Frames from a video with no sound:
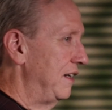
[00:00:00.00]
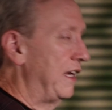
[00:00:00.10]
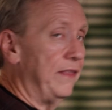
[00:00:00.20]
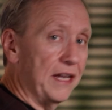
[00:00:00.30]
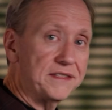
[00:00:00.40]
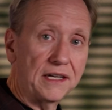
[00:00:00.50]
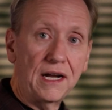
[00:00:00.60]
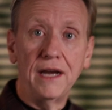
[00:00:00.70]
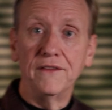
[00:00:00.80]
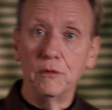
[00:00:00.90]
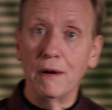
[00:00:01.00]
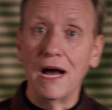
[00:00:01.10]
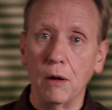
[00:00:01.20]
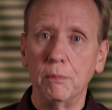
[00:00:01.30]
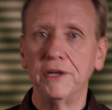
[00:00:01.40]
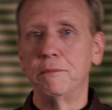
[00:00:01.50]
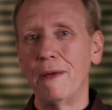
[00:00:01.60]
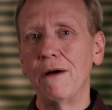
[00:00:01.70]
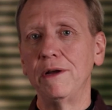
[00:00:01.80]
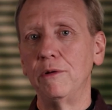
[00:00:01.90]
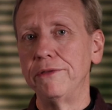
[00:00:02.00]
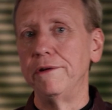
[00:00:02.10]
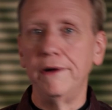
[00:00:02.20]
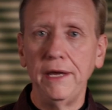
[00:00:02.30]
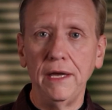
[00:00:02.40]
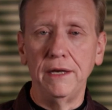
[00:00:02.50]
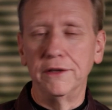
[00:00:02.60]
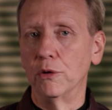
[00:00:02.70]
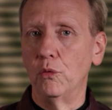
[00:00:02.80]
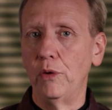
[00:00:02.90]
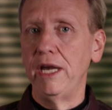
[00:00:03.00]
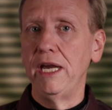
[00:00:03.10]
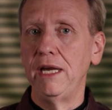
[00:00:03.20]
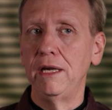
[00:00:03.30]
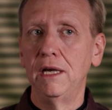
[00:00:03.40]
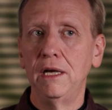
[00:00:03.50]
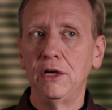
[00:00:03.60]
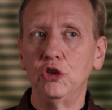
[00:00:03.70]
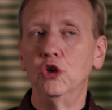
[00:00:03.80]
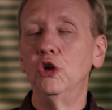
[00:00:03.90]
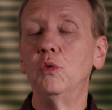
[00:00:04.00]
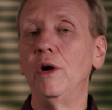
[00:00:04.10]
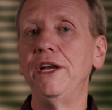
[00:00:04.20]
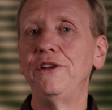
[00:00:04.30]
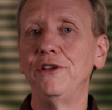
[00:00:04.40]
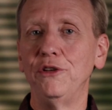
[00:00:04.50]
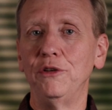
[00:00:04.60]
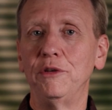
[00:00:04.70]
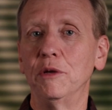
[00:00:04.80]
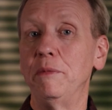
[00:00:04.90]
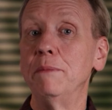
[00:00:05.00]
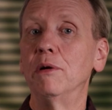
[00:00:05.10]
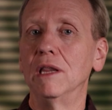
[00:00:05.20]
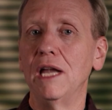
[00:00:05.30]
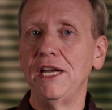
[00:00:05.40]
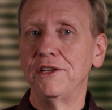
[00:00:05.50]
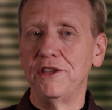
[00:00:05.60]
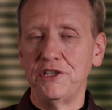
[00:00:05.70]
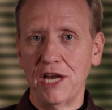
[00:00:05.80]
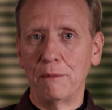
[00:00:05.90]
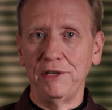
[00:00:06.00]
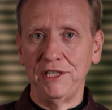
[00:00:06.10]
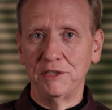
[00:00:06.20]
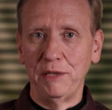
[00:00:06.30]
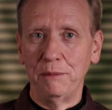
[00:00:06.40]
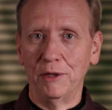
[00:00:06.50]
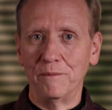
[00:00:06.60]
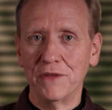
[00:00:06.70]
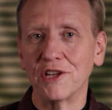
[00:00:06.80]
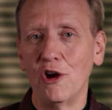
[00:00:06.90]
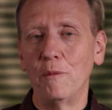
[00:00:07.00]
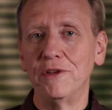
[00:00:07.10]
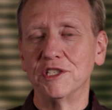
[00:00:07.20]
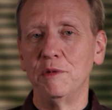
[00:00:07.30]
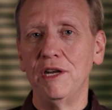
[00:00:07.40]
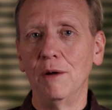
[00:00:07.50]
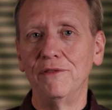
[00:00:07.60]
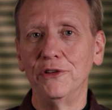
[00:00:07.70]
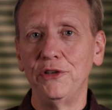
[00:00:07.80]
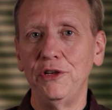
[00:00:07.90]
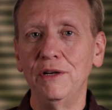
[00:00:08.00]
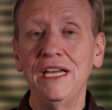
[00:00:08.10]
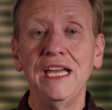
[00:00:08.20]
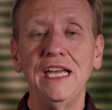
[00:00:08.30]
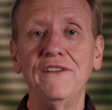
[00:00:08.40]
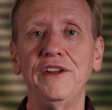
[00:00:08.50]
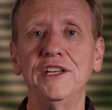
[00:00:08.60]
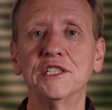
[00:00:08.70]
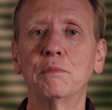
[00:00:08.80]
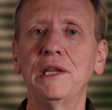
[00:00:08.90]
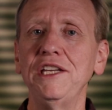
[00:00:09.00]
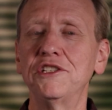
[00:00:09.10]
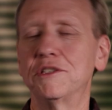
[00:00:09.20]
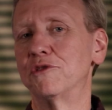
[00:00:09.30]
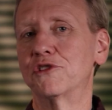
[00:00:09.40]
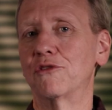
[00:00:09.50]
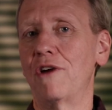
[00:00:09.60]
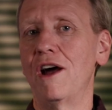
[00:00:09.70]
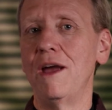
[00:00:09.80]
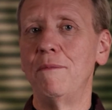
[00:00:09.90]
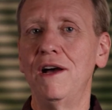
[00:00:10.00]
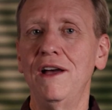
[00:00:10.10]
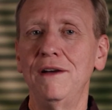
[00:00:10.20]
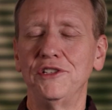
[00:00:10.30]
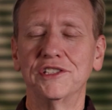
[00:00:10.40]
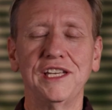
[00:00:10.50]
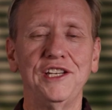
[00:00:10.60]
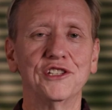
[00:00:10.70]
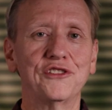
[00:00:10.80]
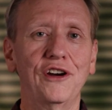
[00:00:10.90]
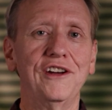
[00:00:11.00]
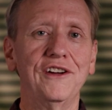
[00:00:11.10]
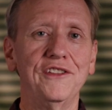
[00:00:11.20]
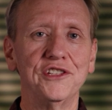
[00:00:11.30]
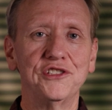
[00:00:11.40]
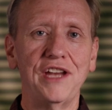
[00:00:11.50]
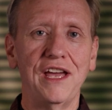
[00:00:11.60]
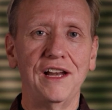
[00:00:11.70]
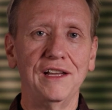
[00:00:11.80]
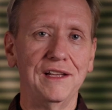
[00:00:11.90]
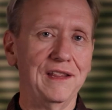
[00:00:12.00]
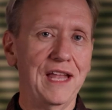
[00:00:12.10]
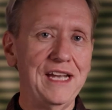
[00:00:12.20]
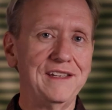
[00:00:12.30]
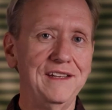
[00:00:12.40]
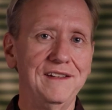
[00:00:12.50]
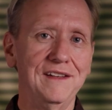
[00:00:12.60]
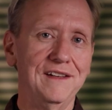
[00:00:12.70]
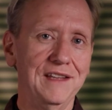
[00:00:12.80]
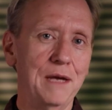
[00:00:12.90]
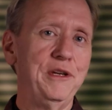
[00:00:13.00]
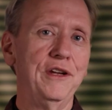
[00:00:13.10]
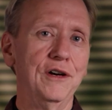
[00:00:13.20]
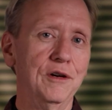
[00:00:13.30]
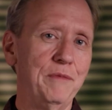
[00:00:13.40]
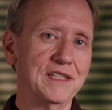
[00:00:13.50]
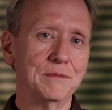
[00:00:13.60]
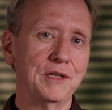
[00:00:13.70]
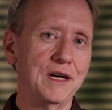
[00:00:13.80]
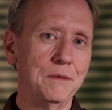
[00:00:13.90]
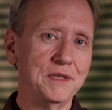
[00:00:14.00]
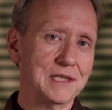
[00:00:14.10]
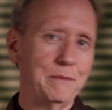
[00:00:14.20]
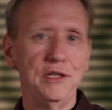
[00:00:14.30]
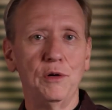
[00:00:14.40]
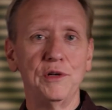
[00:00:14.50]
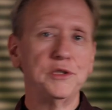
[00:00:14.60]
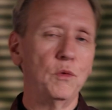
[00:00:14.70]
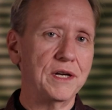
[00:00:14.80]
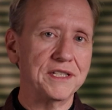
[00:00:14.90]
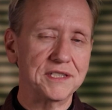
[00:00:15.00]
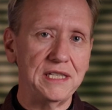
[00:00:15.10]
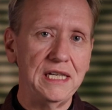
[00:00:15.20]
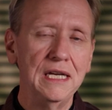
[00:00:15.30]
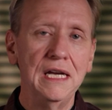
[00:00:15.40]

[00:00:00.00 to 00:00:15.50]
Okay, that's a kind of a bow, but it's bowing with your head. It's a good way to be polite to the Japanese people. So I hope this has been helpful to you. If it is, please subscribe. Just getting started on this channel. Like it. Let me know. Make some comments. Let me know what you want to see.